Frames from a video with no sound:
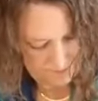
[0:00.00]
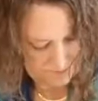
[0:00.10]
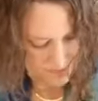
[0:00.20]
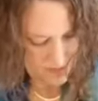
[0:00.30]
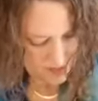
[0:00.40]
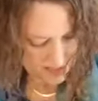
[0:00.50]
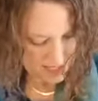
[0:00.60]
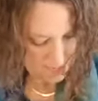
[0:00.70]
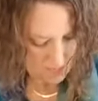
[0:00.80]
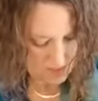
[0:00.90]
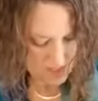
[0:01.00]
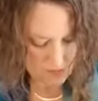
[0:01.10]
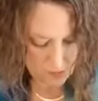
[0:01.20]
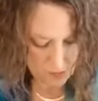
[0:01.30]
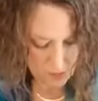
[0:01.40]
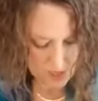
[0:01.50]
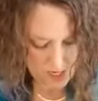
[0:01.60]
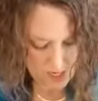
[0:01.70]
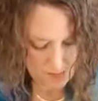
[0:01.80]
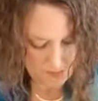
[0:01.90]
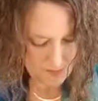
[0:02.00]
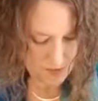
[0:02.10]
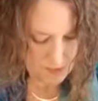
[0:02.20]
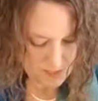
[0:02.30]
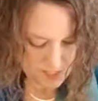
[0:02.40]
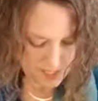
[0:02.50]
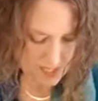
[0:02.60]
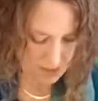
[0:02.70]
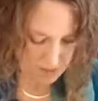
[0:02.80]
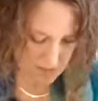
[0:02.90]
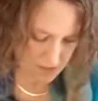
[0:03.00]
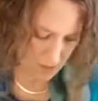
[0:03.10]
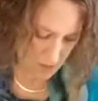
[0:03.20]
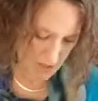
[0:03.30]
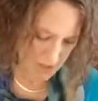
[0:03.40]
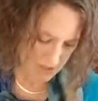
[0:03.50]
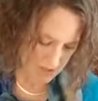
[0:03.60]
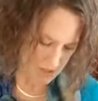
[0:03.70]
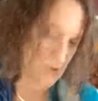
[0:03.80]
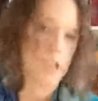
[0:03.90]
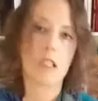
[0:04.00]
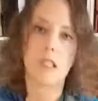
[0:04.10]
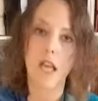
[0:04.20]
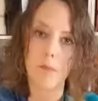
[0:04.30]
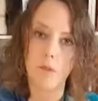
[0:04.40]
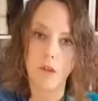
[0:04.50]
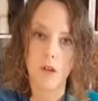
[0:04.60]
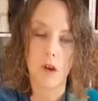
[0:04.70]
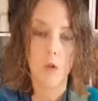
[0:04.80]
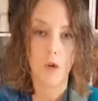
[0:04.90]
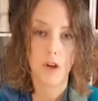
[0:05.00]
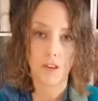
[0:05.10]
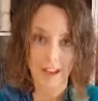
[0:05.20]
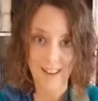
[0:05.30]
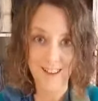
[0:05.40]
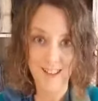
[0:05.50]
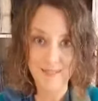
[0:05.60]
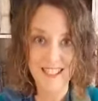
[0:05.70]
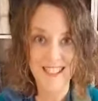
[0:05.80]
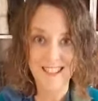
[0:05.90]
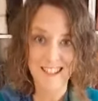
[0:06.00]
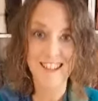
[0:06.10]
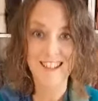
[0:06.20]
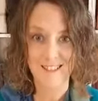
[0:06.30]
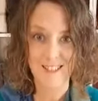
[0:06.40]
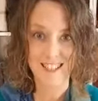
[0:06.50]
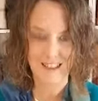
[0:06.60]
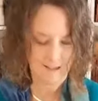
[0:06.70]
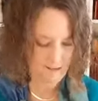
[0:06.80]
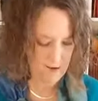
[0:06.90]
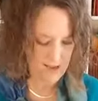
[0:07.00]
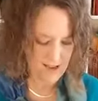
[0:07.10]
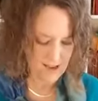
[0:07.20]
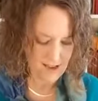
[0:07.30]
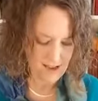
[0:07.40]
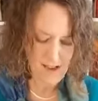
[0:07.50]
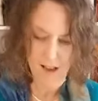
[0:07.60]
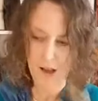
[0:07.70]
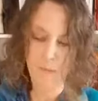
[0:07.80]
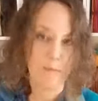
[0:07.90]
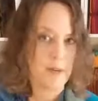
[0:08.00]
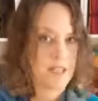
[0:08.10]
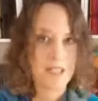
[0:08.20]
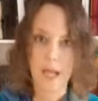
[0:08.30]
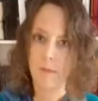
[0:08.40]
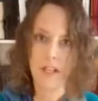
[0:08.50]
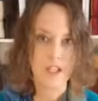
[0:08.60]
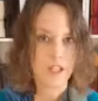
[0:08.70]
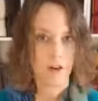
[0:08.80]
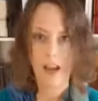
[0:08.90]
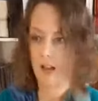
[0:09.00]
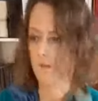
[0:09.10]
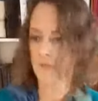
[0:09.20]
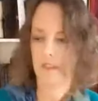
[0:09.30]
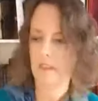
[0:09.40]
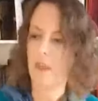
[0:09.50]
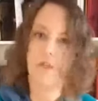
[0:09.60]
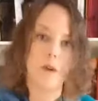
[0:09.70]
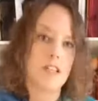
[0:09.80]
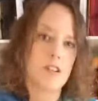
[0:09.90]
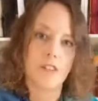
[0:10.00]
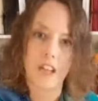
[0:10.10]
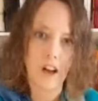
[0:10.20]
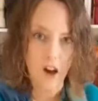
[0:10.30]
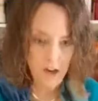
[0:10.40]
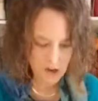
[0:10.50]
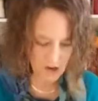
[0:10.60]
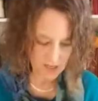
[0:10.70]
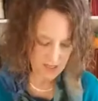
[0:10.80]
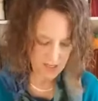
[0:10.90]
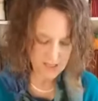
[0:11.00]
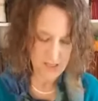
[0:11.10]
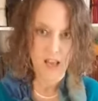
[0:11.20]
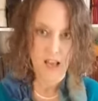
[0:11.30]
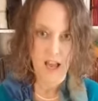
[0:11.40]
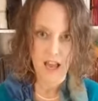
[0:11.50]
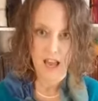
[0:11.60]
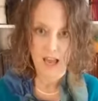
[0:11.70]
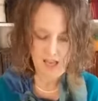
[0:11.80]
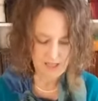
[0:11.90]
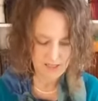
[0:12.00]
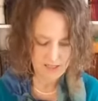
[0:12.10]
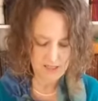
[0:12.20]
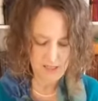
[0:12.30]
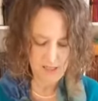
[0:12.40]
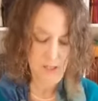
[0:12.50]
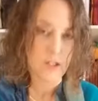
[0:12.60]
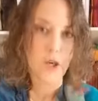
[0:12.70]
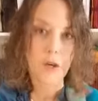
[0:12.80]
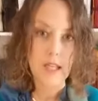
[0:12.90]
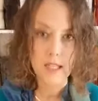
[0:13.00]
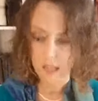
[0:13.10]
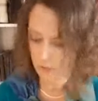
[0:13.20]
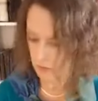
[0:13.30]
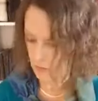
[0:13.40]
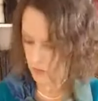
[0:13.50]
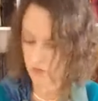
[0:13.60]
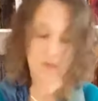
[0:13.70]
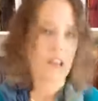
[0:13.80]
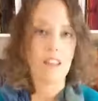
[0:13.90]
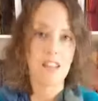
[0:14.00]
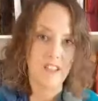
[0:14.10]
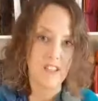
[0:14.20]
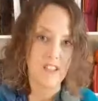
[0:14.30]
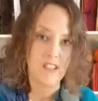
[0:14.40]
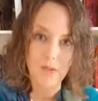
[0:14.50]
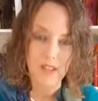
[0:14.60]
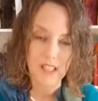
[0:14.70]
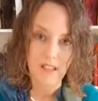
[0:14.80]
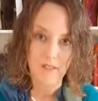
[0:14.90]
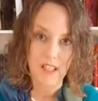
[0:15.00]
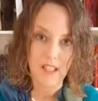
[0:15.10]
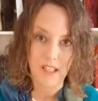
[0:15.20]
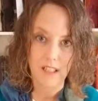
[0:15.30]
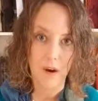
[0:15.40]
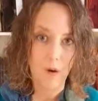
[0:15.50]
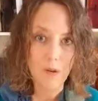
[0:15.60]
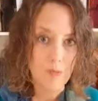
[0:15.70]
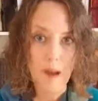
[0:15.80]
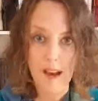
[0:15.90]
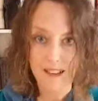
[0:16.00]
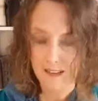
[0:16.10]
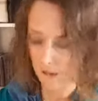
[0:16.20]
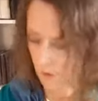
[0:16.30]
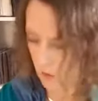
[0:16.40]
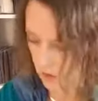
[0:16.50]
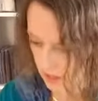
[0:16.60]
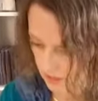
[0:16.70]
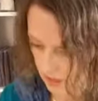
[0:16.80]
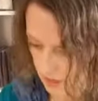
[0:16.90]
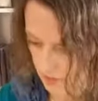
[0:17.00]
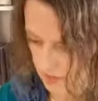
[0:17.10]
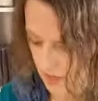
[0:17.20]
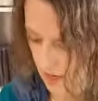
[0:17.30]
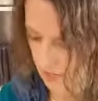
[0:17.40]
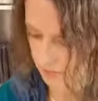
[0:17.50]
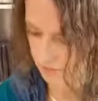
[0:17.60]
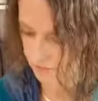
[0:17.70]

You can staple it as few times or as many times as you want. Try to staple where you're not going to be stitching so it's not in the way. But stapling is great. The threads don't get caught on it, and they're so easy to remove, and they don't leave any holes behind in the wool like they do with cotton.